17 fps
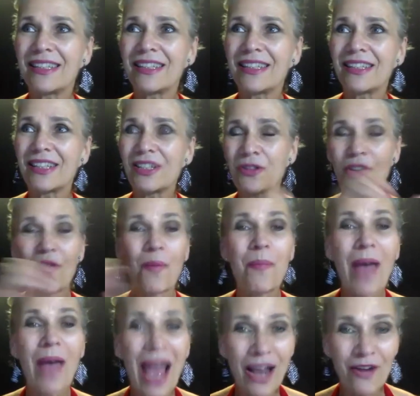sort of a
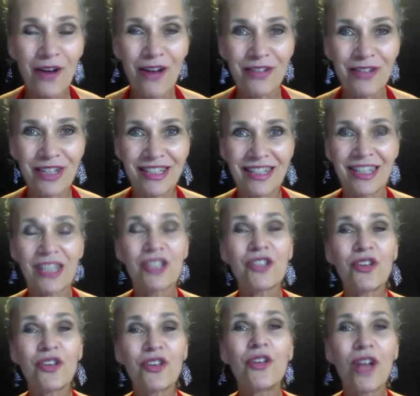background into this
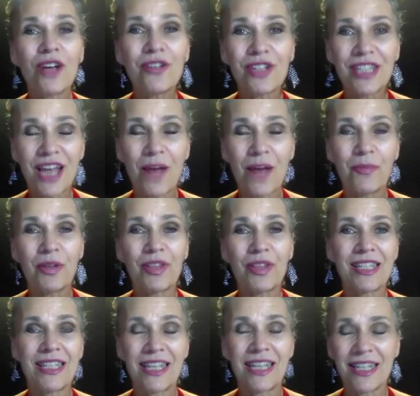so you'll understand what
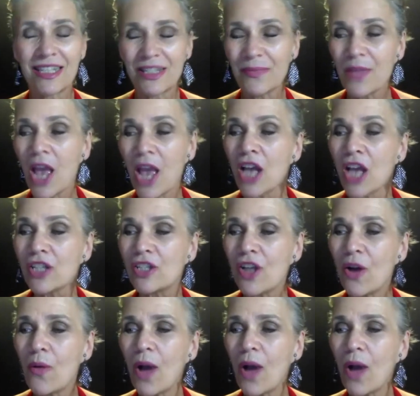this is.
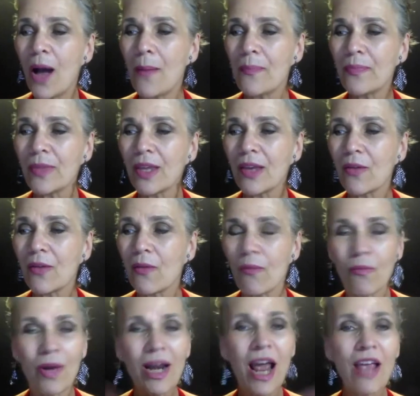So
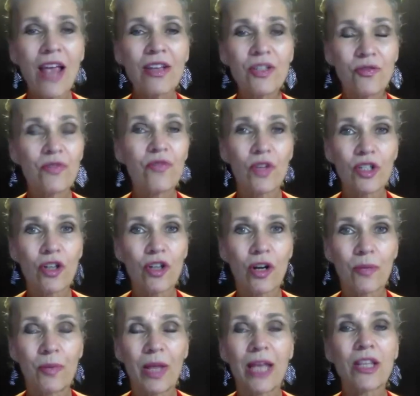when I first
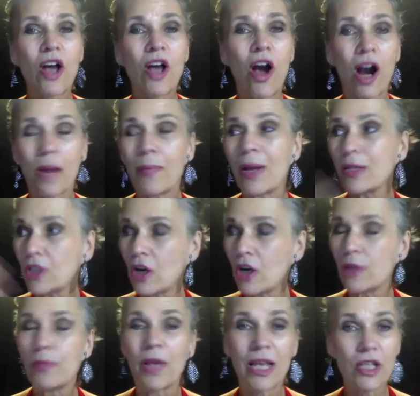started playing the harp, I
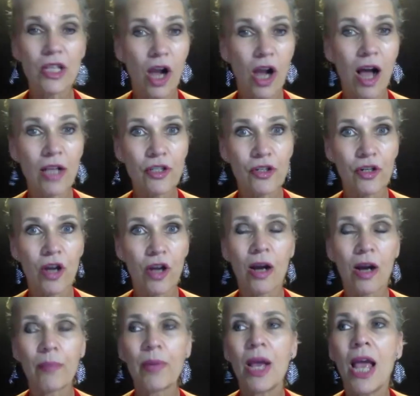started playing the concert
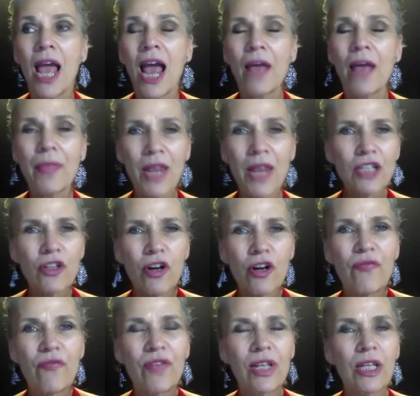harp. And then I
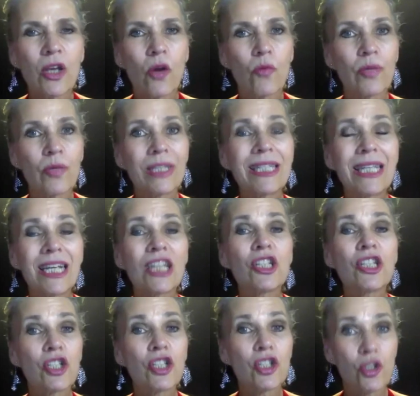started feeling really
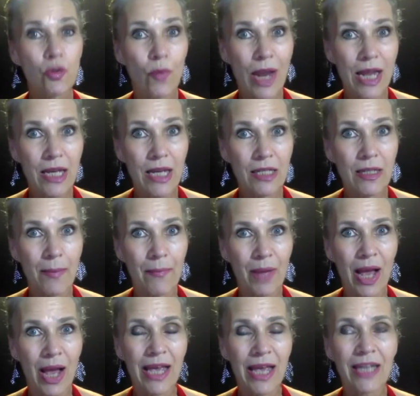constrained
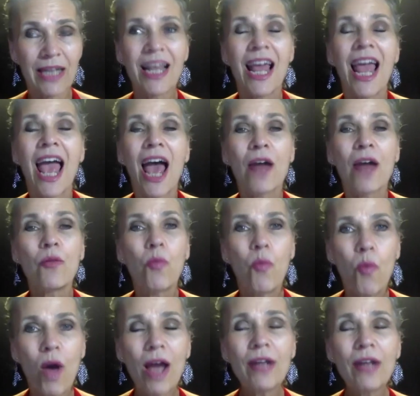by it. And
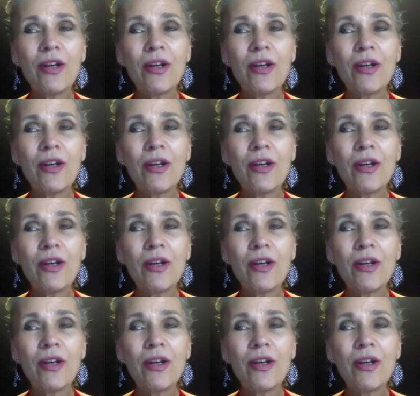one